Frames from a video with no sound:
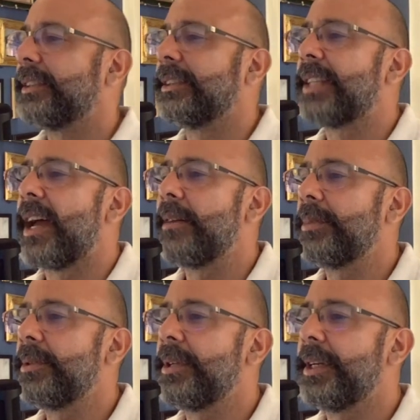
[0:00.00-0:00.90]

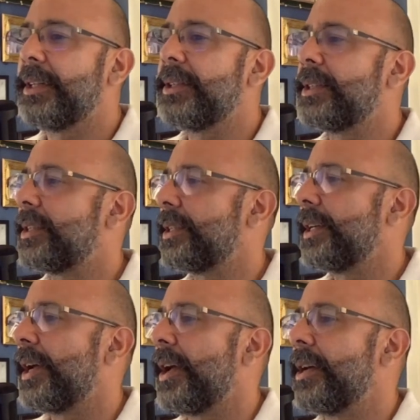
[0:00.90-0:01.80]
Tabloids
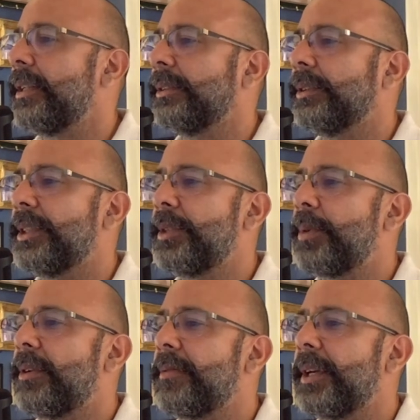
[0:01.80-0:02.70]
This is
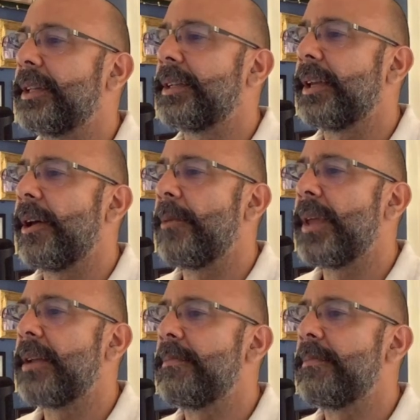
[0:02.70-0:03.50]
perfect. They had